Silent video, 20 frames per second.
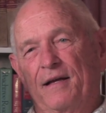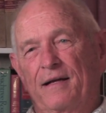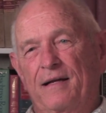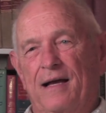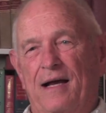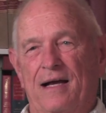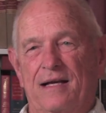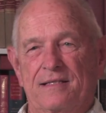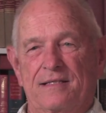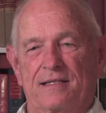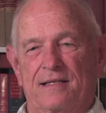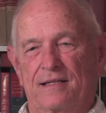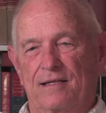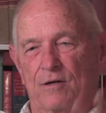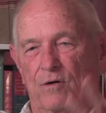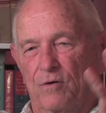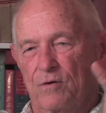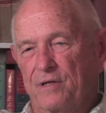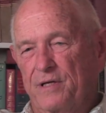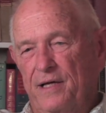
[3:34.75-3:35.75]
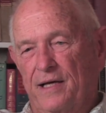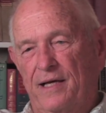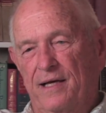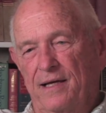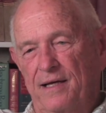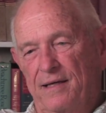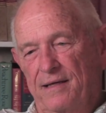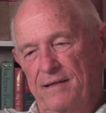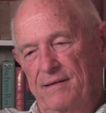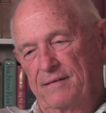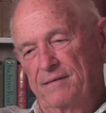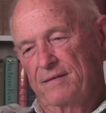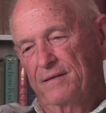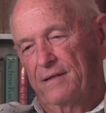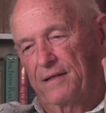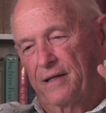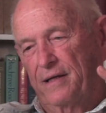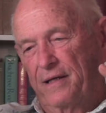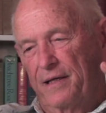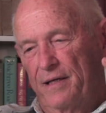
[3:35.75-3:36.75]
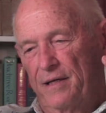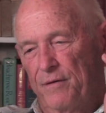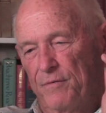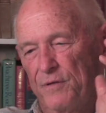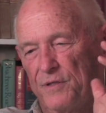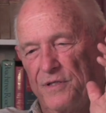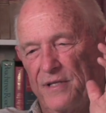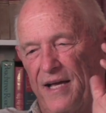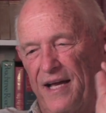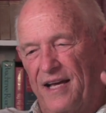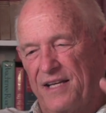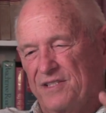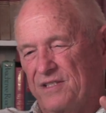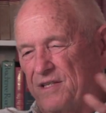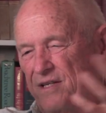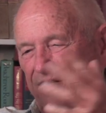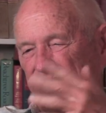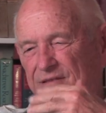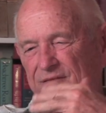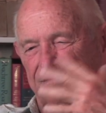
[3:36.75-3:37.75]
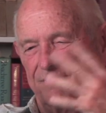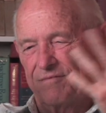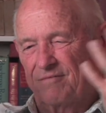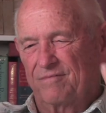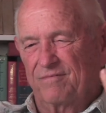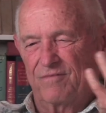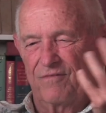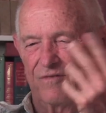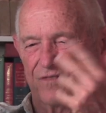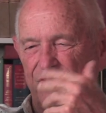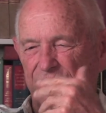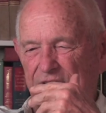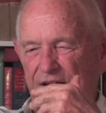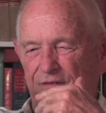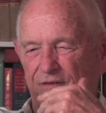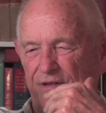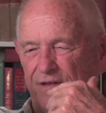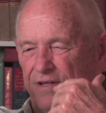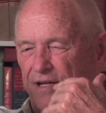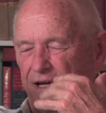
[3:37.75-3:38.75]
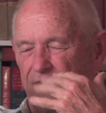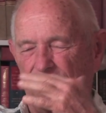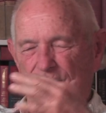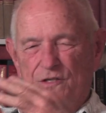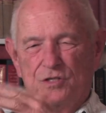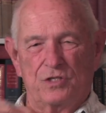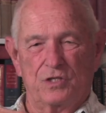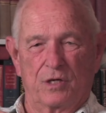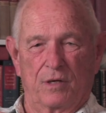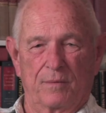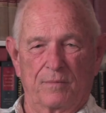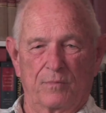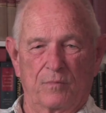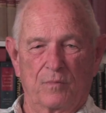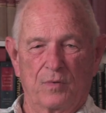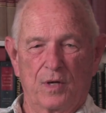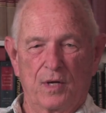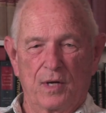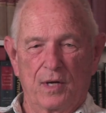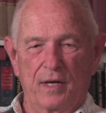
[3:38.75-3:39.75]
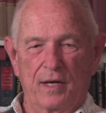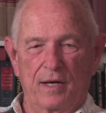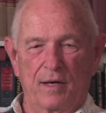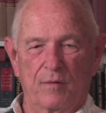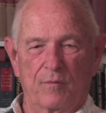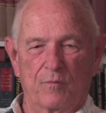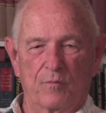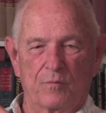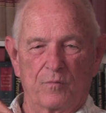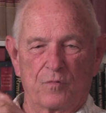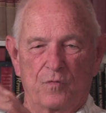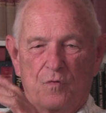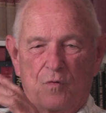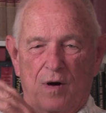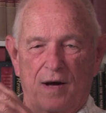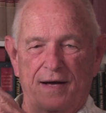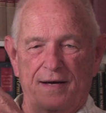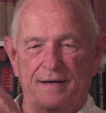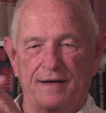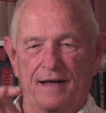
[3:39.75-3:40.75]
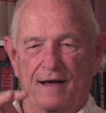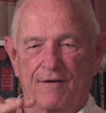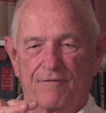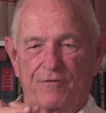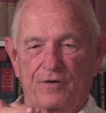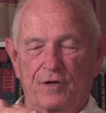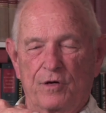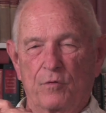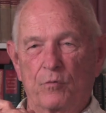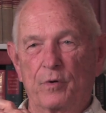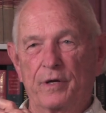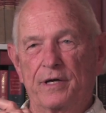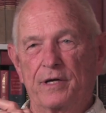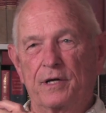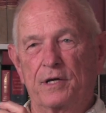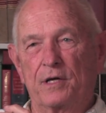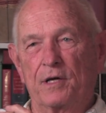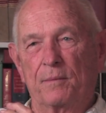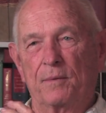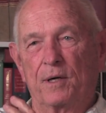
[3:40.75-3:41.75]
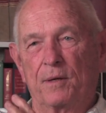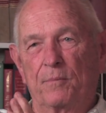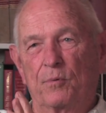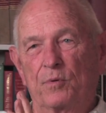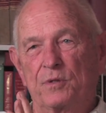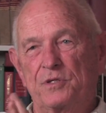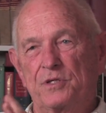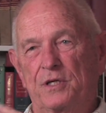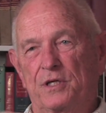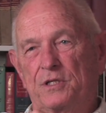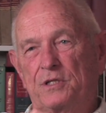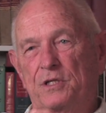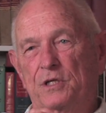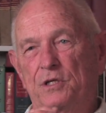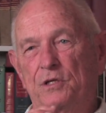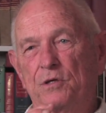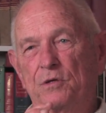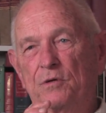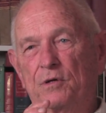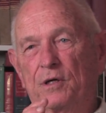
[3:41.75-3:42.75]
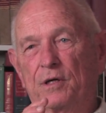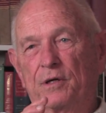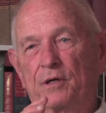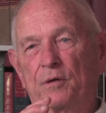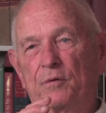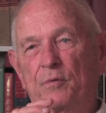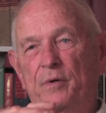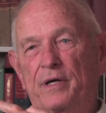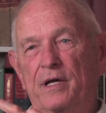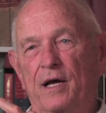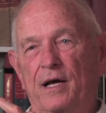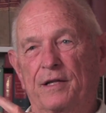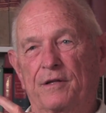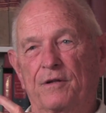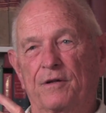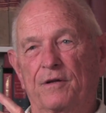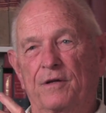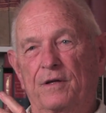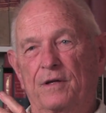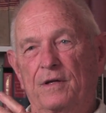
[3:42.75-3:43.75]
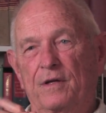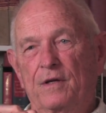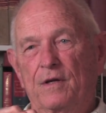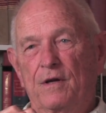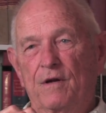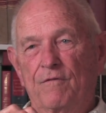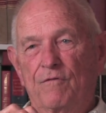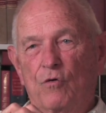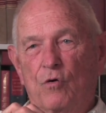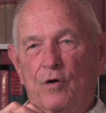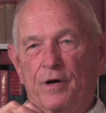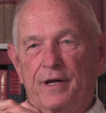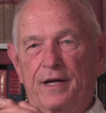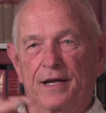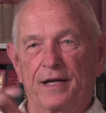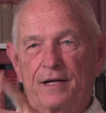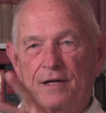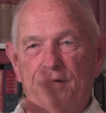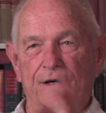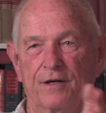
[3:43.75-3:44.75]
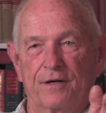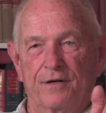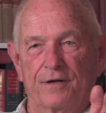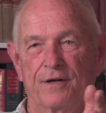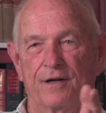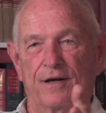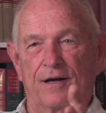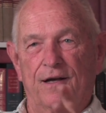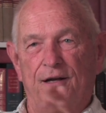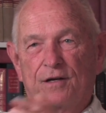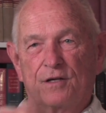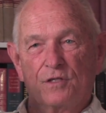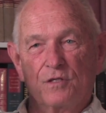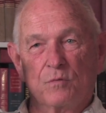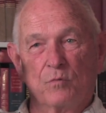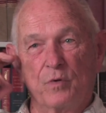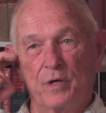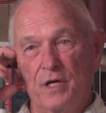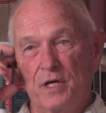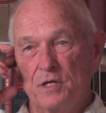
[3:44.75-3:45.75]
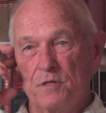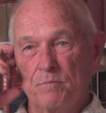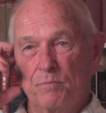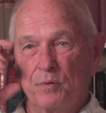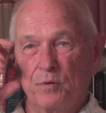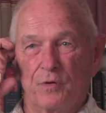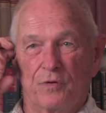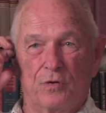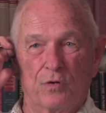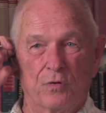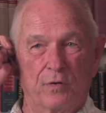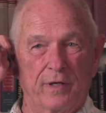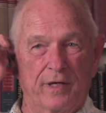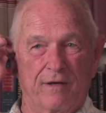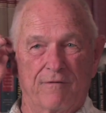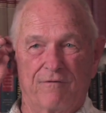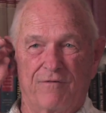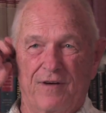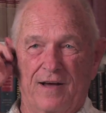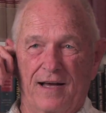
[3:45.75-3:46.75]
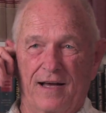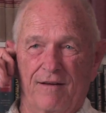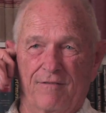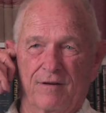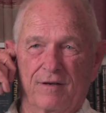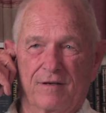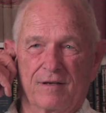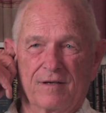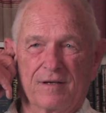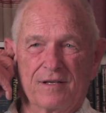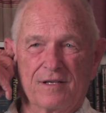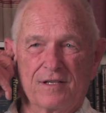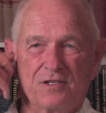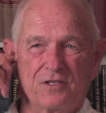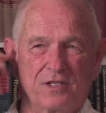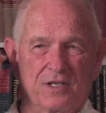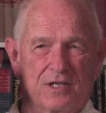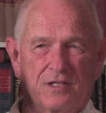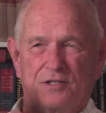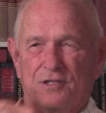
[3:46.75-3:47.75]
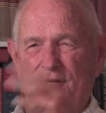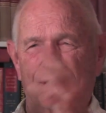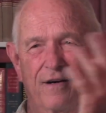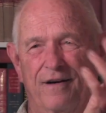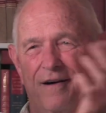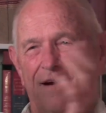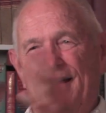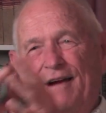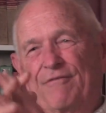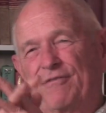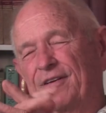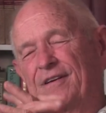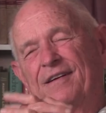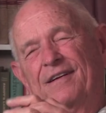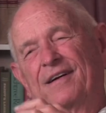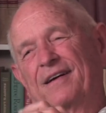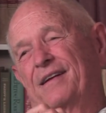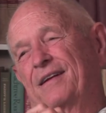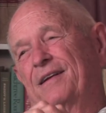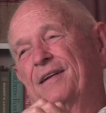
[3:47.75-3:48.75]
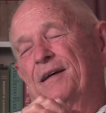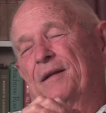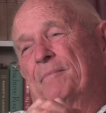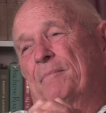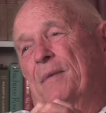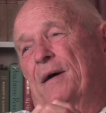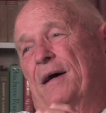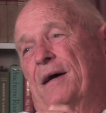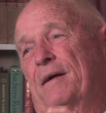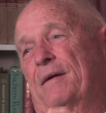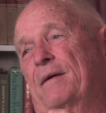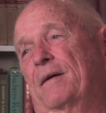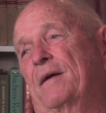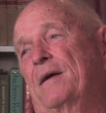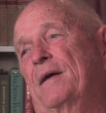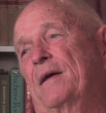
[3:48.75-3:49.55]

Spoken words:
guy said okay, he was asking $7,000 something, and Dwight and I figured we could come up with $6,200. We got the $4,800, and we each threw in $500 or $600. I forgot. It doesn't matter.